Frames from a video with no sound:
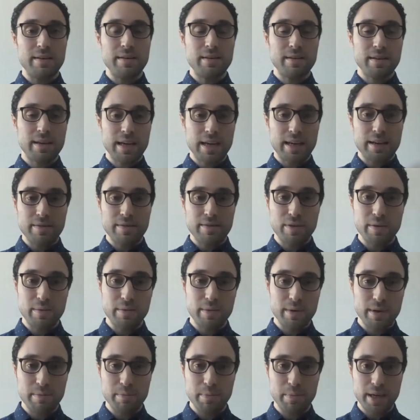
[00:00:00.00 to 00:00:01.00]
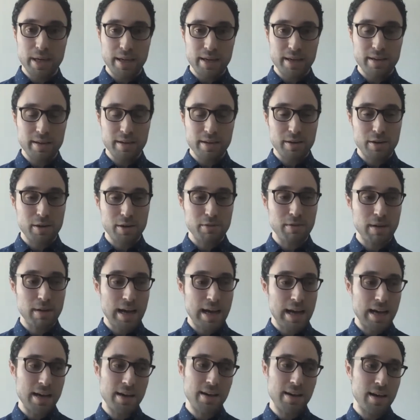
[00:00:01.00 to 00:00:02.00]
kind of a big
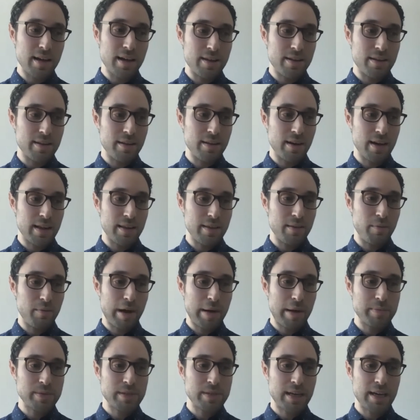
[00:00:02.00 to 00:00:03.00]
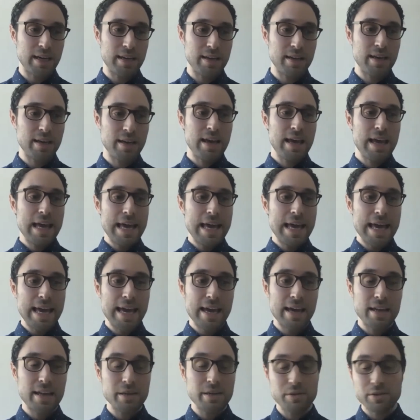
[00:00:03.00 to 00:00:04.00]
hurrah on the website.
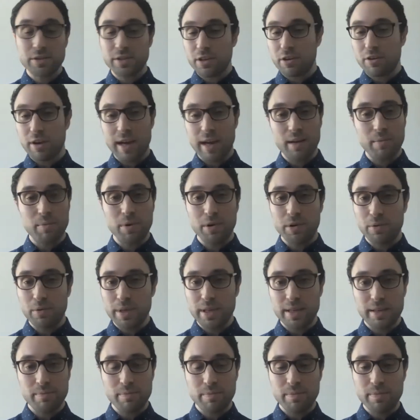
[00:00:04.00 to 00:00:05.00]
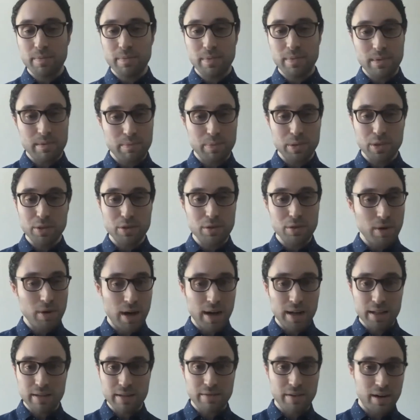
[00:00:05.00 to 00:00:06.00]
And it was incredible. We blew
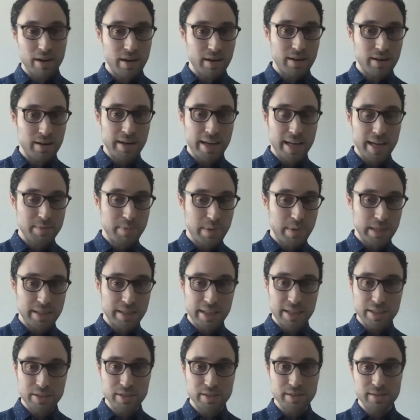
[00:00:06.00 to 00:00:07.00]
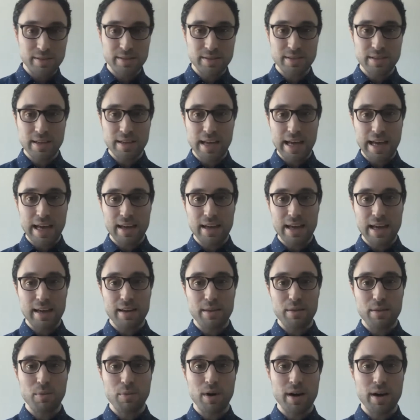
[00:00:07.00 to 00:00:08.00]
all of our expectations out of
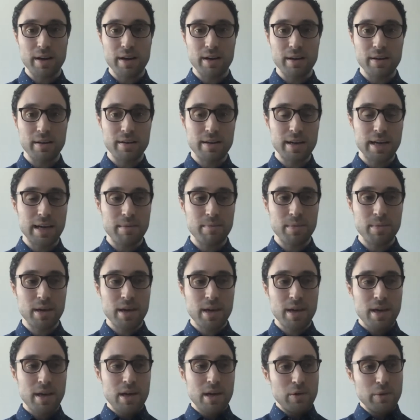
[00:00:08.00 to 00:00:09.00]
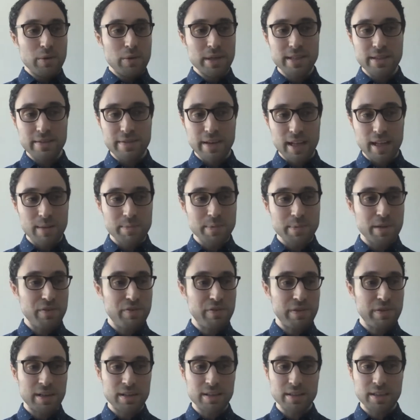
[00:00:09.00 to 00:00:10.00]
the water. We had developed a
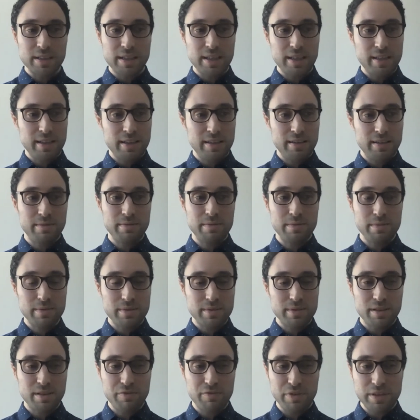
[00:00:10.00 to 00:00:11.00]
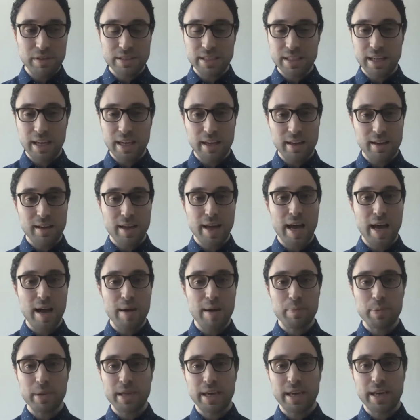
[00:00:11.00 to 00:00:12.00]
fairly sophisticated,
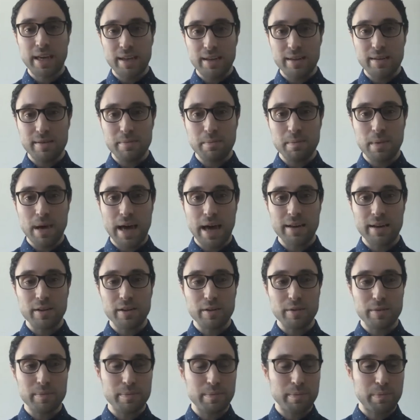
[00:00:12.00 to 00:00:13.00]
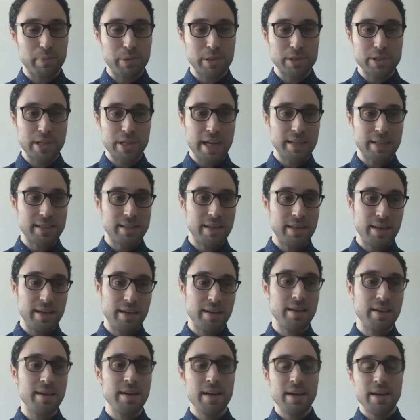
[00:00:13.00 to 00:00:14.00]
complicated model
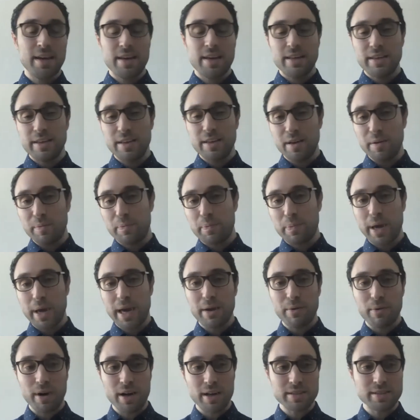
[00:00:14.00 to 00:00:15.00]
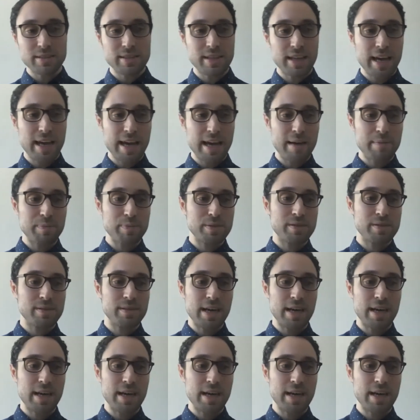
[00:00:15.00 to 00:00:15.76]
projecting, paywall stops,